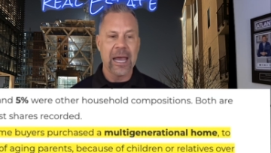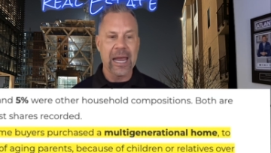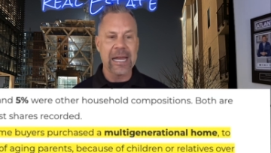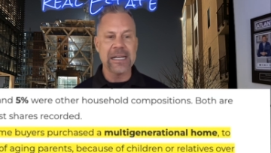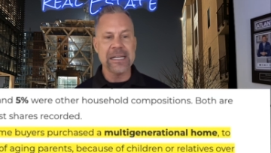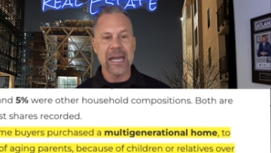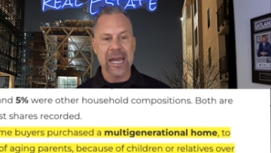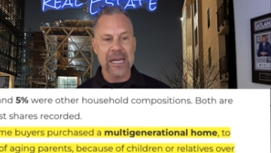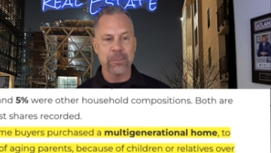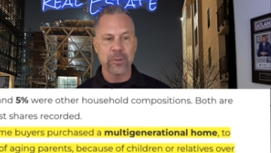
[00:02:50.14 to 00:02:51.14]

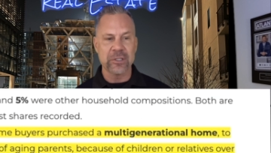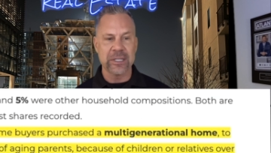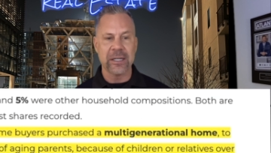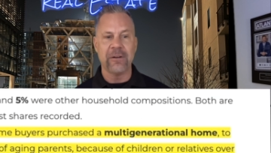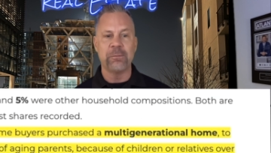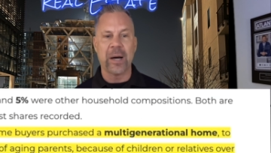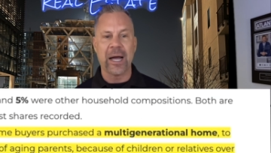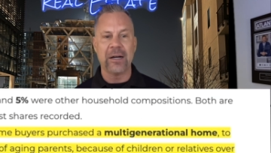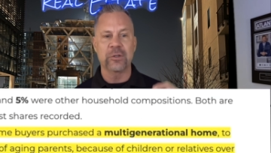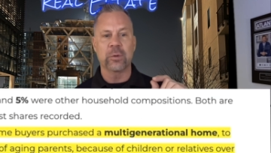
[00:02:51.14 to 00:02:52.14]
88% of
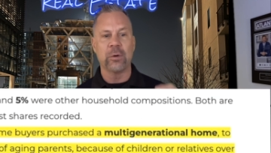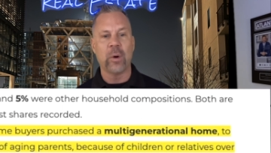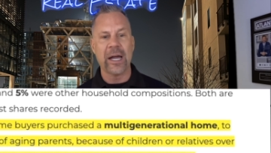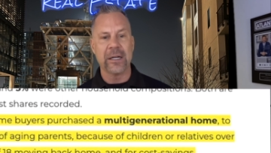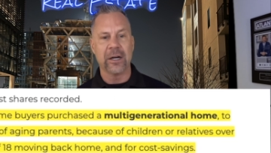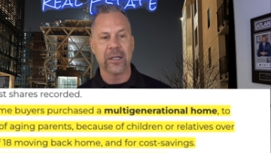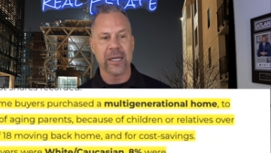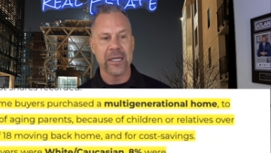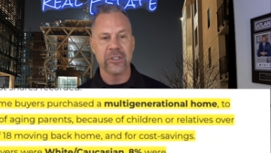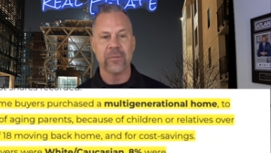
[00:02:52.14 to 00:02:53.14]
buyers were white
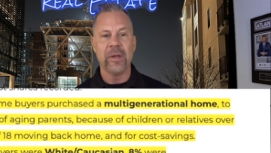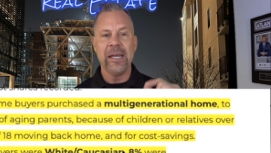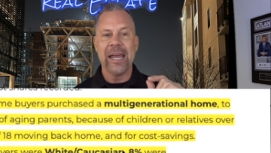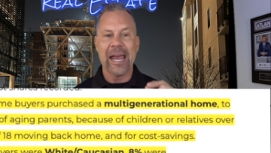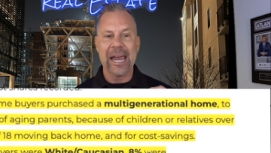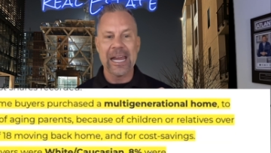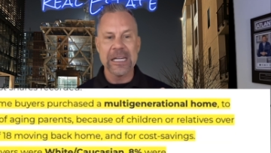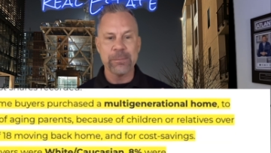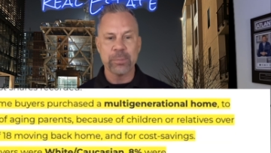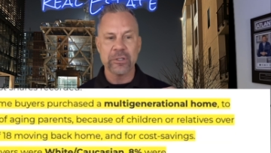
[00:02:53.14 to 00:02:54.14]
Caucasian.
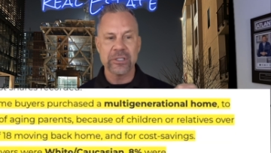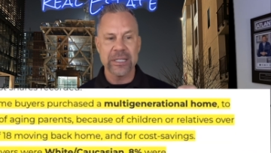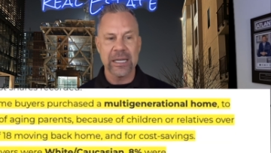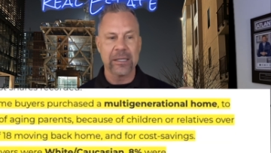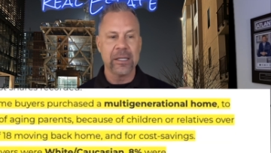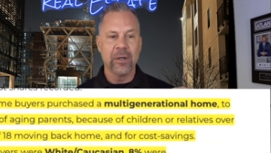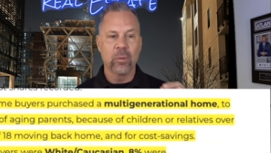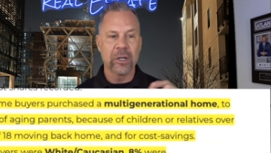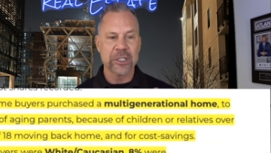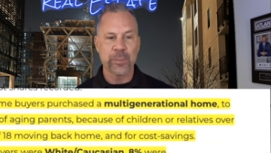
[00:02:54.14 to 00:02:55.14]
8%
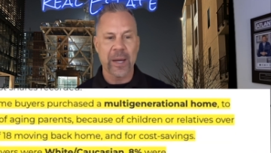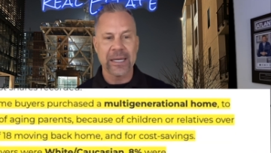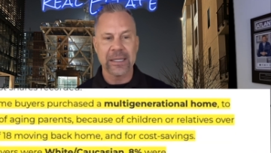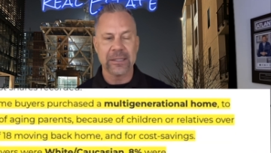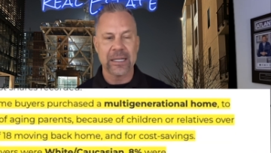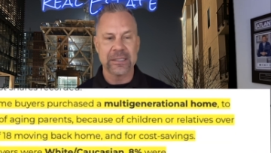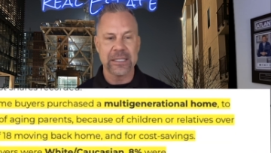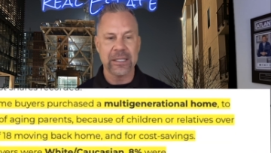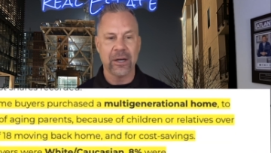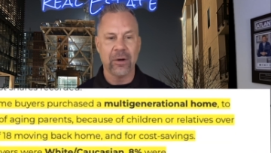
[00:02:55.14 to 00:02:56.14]
were Hispanic
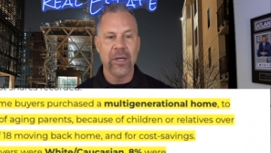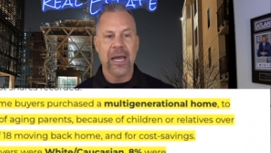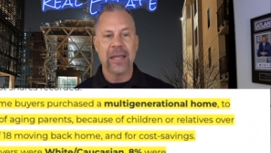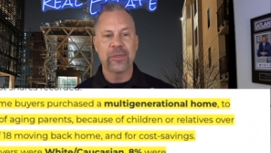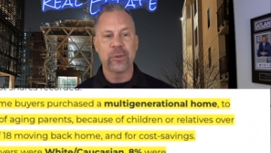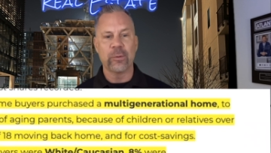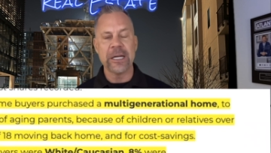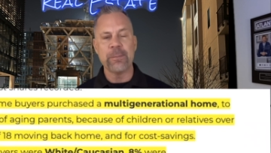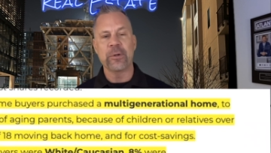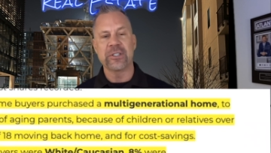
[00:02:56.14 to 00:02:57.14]
Latino, and
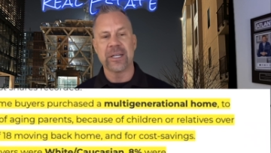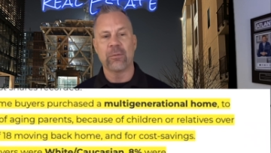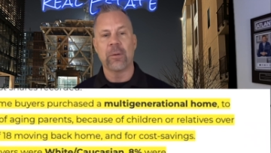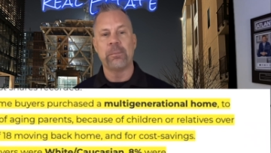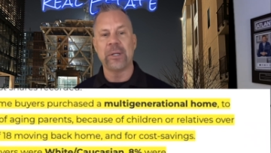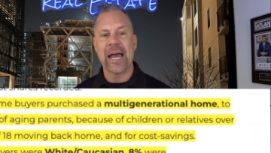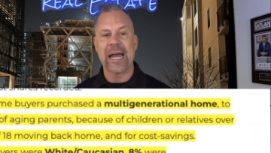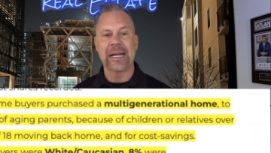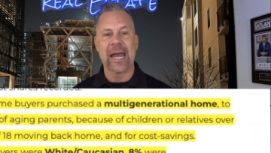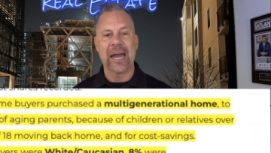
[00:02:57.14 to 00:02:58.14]
3% were
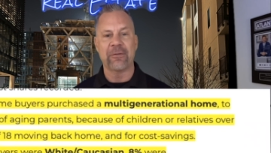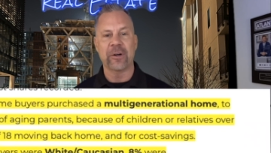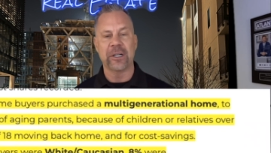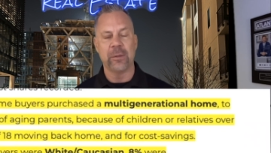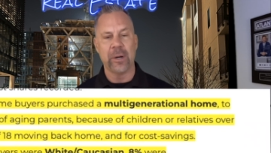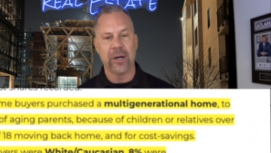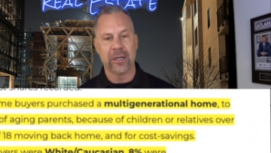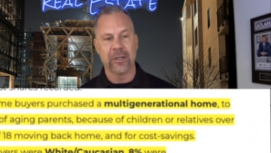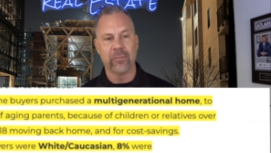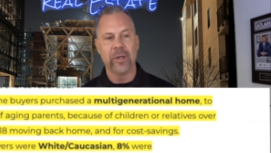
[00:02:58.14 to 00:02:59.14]
Black African
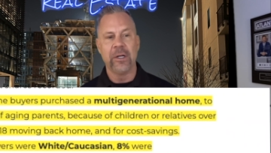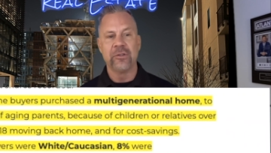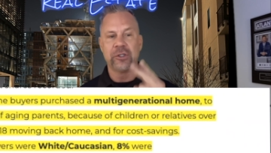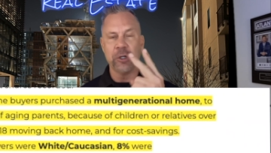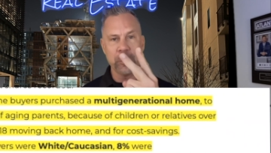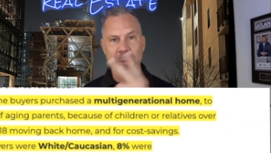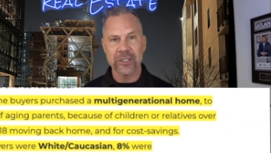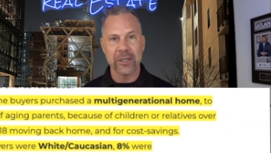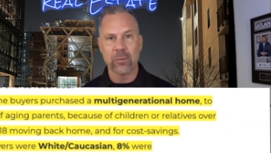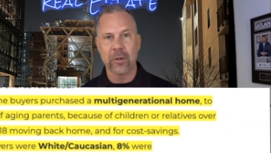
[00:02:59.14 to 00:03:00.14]
American.
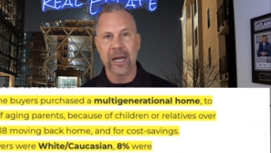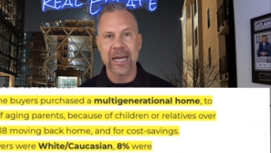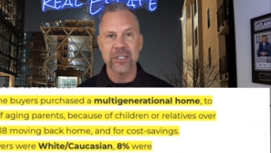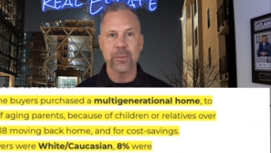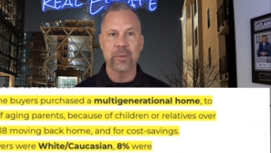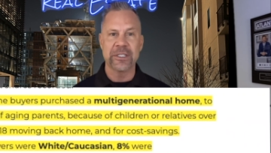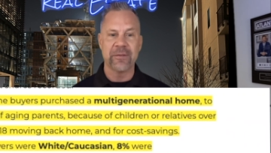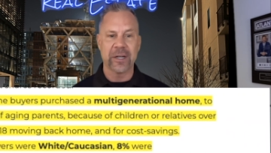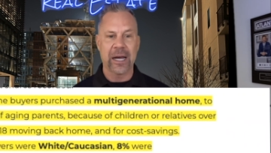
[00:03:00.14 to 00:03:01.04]
2% were Asian Pacific